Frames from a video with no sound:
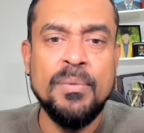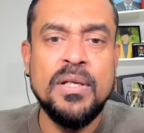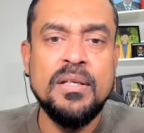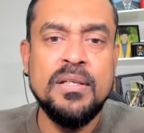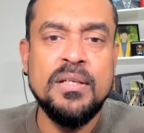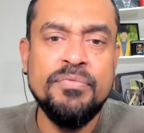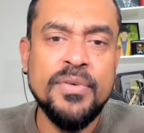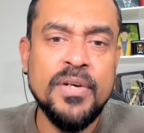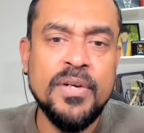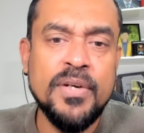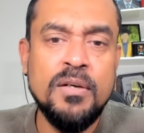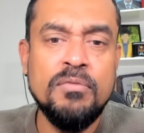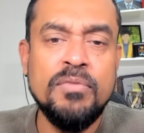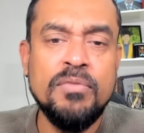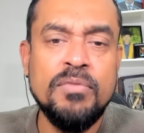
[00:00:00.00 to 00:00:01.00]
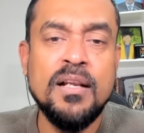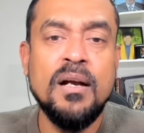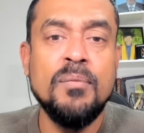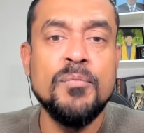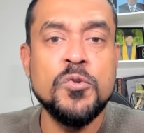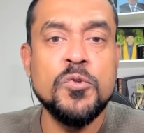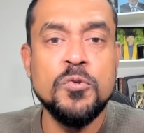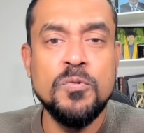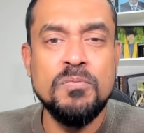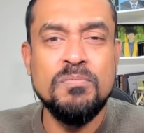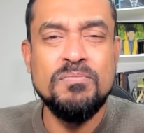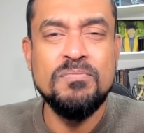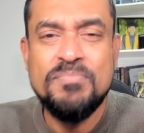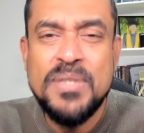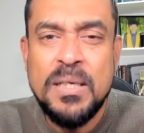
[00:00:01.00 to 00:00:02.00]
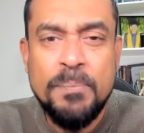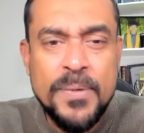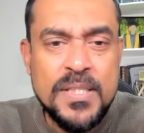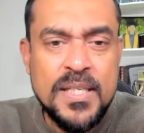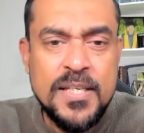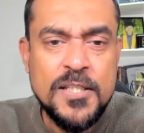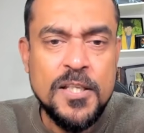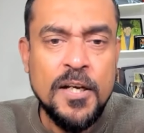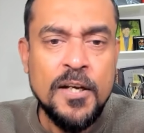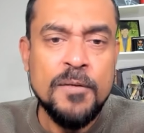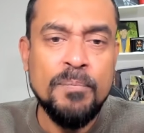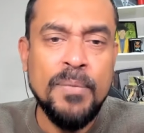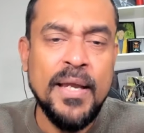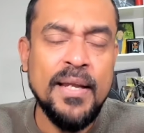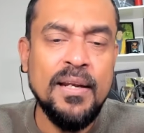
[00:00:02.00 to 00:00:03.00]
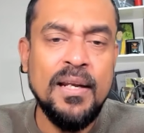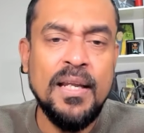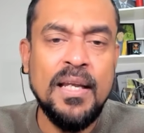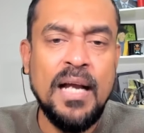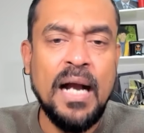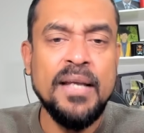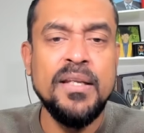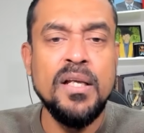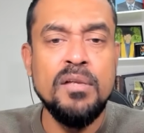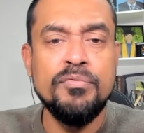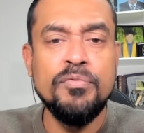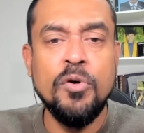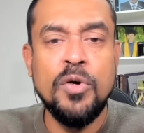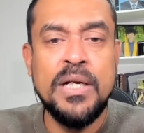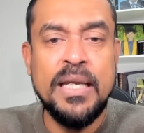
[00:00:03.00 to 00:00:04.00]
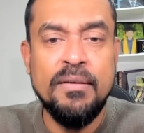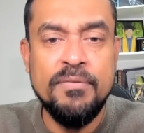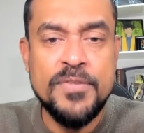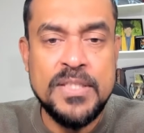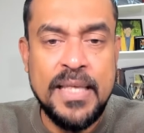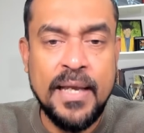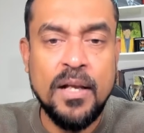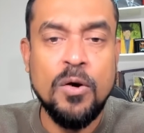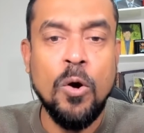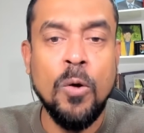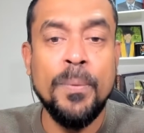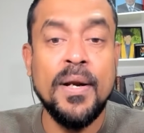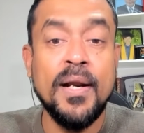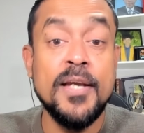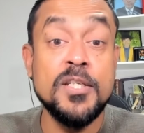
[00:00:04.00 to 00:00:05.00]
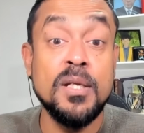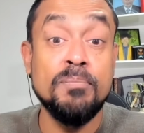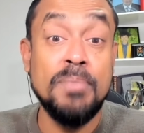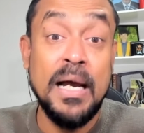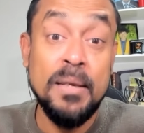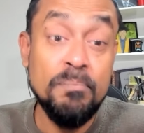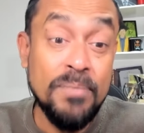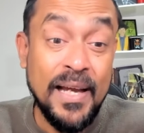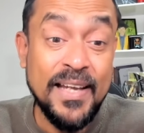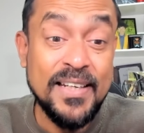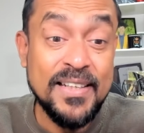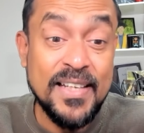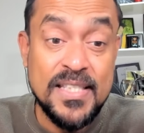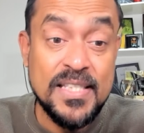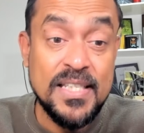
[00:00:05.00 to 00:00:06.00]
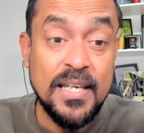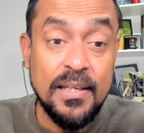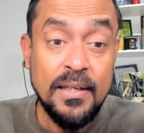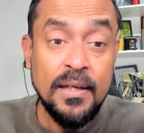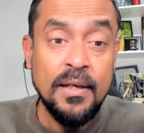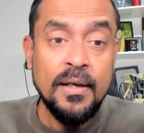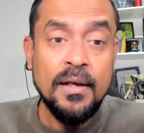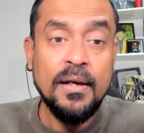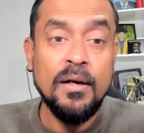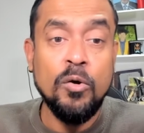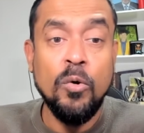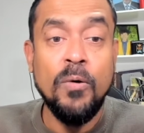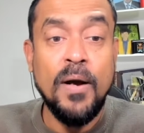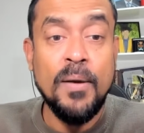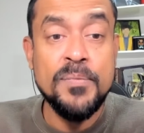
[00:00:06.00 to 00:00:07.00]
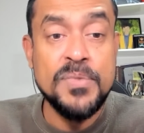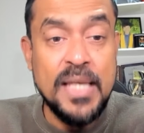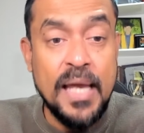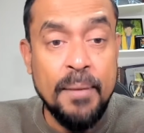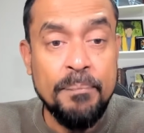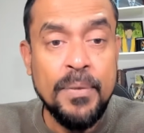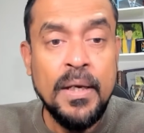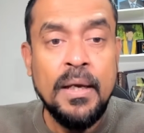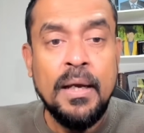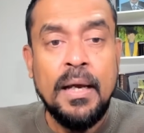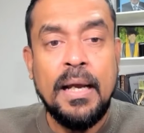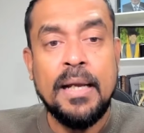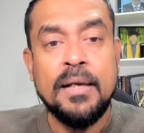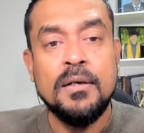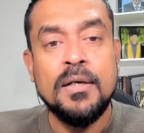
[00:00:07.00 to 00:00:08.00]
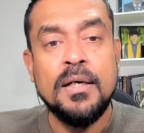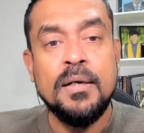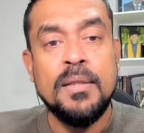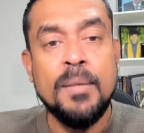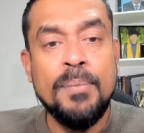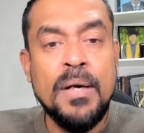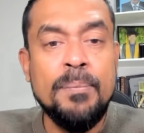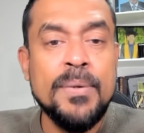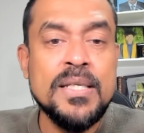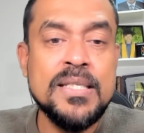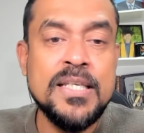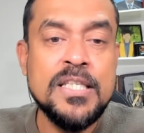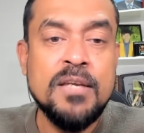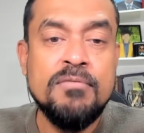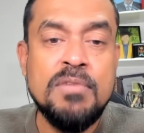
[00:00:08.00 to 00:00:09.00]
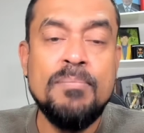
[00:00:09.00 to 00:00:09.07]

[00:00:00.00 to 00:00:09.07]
different when it comes to purposes, mainly ideal for DevSec operation pipeline testing, OWASP ZAP, and the purpose is web